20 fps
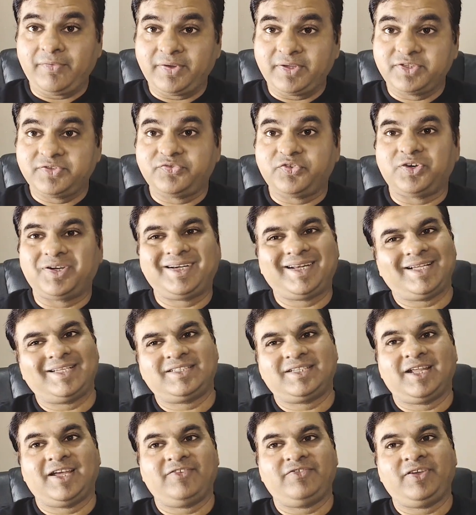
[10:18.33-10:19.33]
wins for
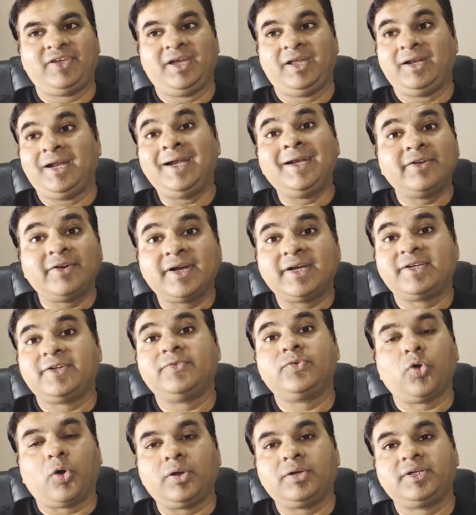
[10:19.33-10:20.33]
text heavy and
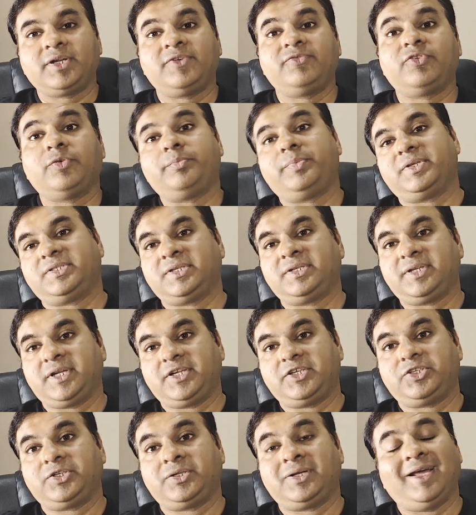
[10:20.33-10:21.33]
interactive content for
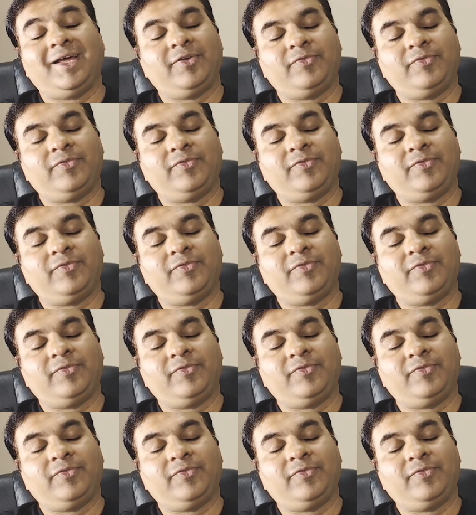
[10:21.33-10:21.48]
presentation